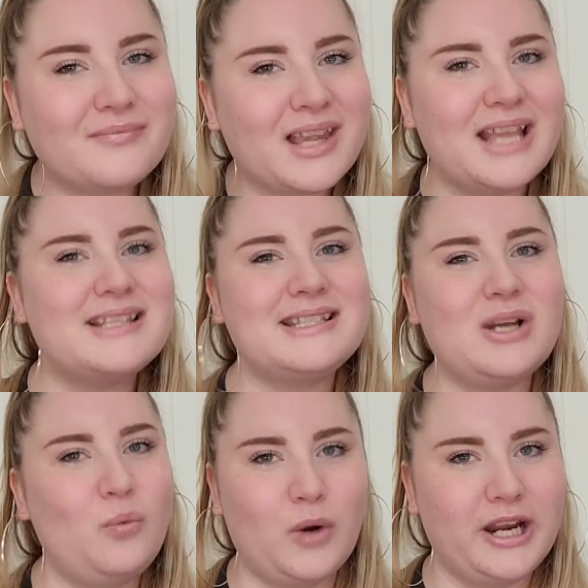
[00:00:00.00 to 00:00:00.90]
it
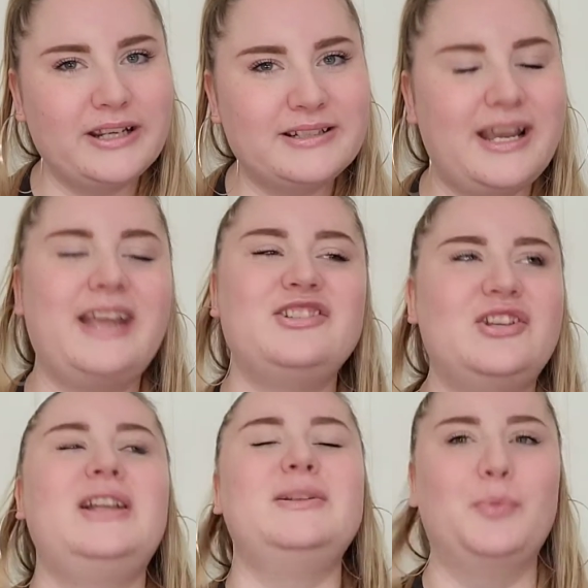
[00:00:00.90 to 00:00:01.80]
still worked. I just
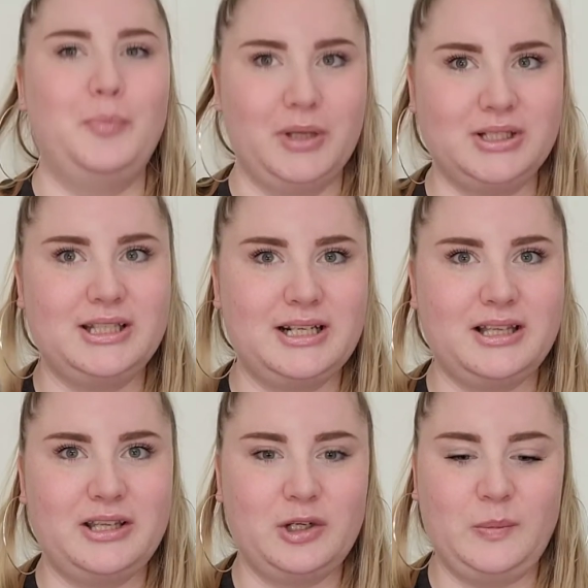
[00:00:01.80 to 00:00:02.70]
had to build it a
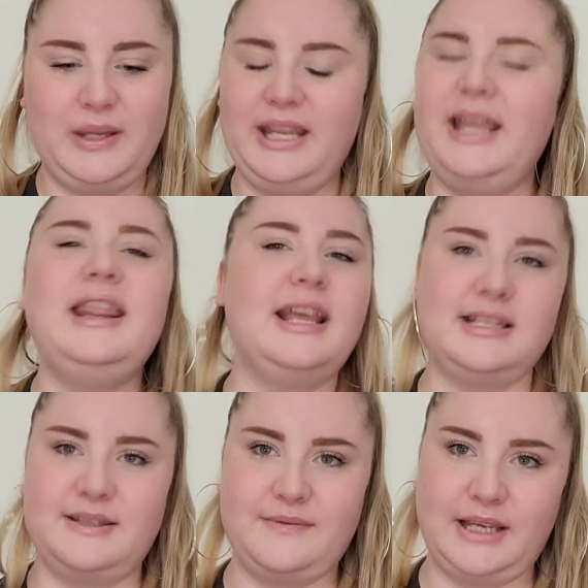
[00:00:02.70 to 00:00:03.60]
little bit, and
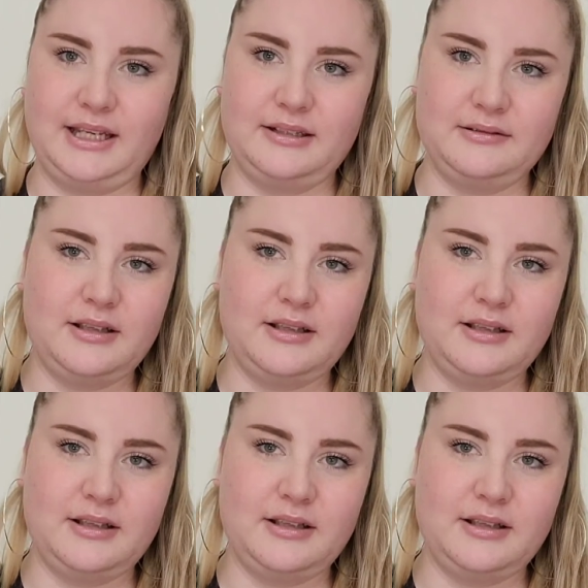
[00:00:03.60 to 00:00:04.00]
that's fine.